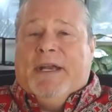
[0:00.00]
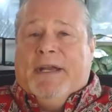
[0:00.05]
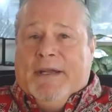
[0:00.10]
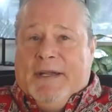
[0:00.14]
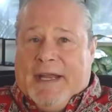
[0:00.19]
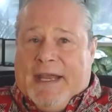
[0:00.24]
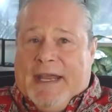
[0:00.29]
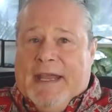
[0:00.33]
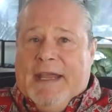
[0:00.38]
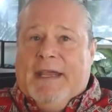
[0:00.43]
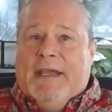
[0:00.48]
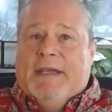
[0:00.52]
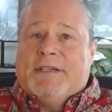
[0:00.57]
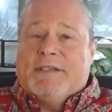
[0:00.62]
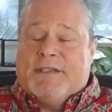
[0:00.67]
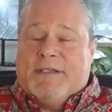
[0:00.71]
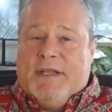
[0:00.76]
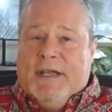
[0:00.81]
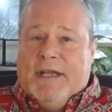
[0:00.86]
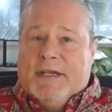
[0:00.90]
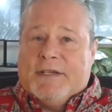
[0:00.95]
and the key
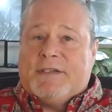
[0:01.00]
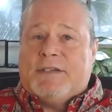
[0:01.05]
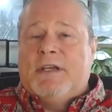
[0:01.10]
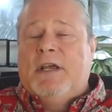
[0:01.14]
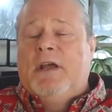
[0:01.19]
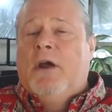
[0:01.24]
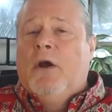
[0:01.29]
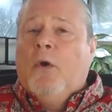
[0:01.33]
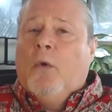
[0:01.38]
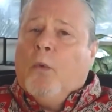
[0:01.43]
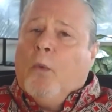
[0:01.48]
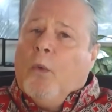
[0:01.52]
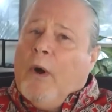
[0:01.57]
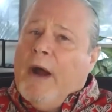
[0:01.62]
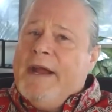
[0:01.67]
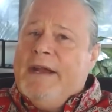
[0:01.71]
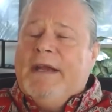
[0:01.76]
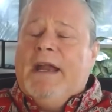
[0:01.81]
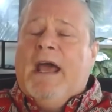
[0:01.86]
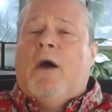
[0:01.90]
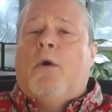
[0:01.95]
is this.
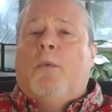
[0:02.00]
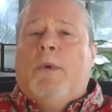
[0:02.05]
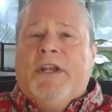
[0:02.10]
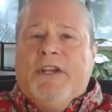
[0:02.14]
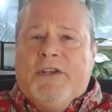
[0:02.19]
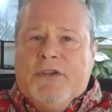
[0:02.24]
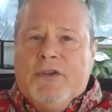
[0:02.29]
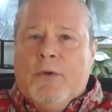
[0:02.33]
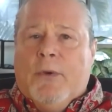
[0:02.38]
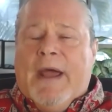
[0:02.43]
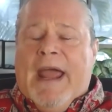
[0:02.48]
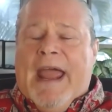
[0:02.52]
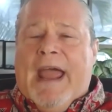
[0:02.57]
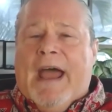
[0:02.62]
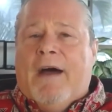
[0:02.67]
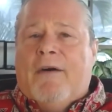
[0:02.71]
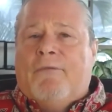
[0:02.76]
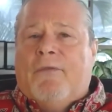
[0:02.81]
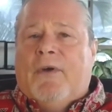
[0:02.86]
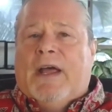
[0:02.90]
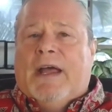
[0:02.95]
Right now, we do
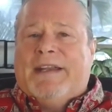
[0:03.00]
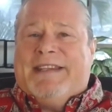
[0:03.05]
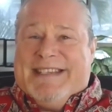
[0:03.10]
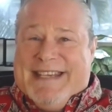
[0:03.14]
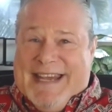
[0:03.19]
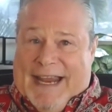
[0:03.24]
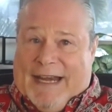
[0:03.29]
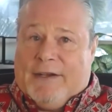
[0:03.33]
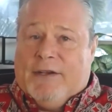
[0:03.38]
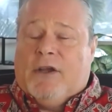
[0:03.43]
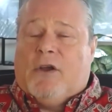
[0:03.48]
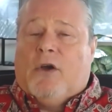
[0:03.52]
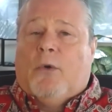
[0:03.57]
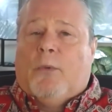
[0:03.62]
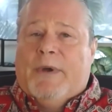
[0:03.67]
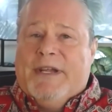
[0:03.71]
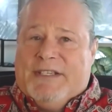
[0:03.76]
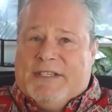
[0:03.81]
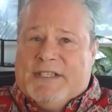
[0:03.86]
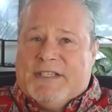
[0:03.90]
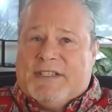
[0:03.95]
have a technical
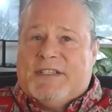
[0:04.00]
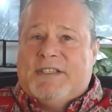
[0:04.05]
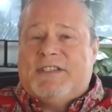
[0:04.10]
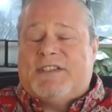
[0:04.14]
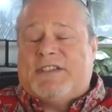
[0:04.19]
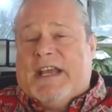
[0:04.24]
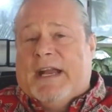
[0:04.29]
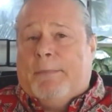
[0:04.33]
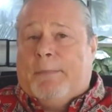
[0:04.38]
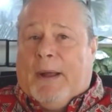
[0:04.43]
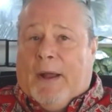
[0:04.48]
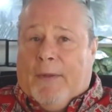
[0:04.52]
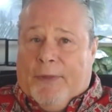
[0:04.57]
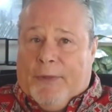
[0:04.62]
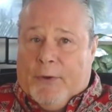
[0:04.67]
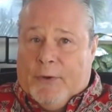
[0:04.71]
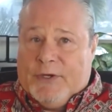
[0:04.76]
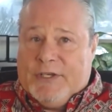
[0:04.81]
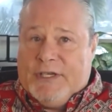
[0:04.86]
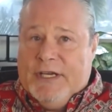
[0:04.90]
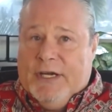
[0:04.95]
resistance at about
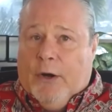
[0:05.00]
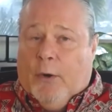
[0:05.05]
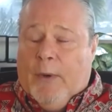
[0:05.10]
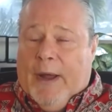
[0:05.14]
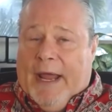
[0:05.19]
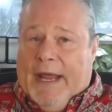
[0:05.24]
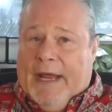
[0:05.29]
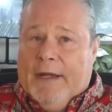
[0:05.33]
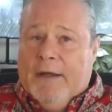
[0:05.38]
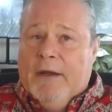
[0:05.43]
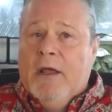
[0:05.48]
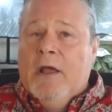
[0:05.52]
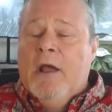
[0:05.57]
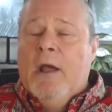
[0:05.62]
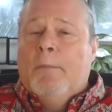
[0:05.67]
1308,